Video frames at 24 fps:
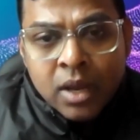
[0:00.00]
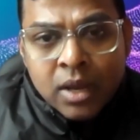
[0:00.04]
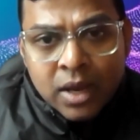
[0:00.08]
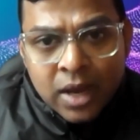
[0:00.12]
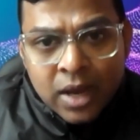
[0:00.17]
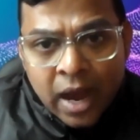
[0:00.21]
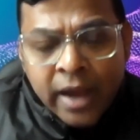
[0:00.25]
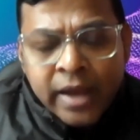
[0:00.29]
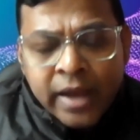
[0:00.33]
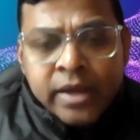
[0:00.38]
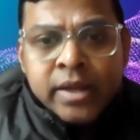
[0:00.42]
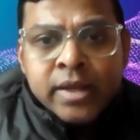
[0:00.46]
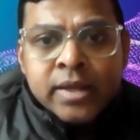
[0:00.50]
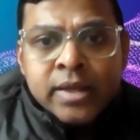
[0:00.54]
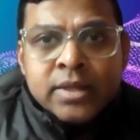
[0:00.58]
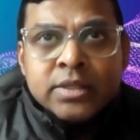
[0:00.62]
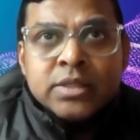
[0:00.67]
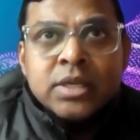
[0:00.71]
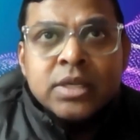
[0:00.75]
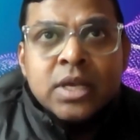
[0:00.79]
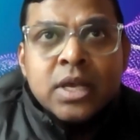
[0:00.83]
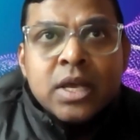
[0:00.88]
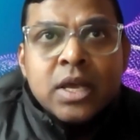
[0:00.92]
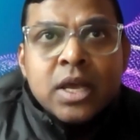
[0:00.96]

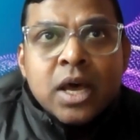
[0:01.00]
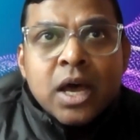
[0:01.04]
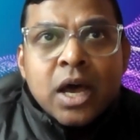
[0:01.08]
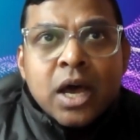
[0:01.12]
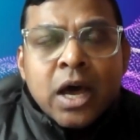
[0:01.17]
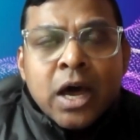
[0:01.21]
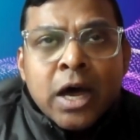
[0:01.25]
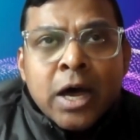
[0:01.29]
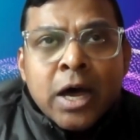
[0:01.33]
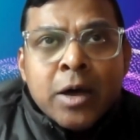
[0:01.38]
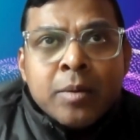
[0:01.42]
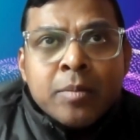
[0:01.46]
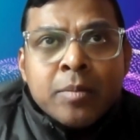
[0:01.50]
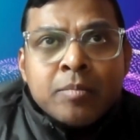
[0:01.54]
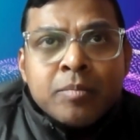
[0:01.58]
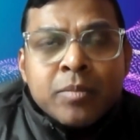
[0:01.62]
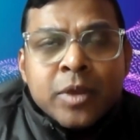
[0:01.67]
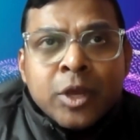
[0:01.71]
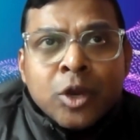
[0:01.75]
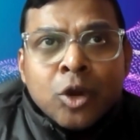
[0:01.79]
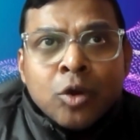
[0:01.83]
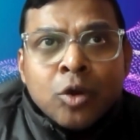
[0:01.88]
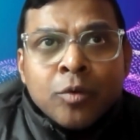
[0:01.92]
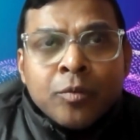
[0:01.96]
guidance.
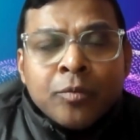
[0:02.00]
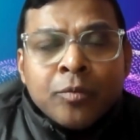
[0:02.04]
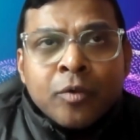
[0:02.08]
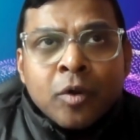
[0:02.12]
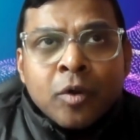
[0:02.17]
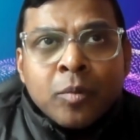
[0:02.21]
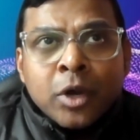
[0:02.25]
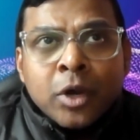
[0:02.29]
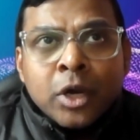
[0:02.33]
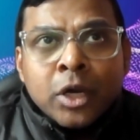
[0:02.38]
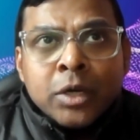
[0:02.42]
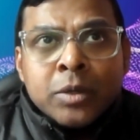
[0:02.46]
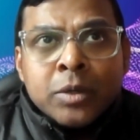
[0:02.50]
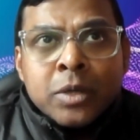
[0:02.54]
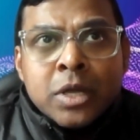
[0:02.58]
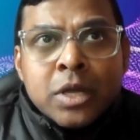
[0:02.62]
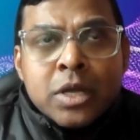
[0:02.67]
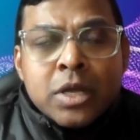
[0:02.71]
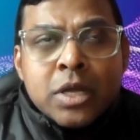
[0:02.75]
From a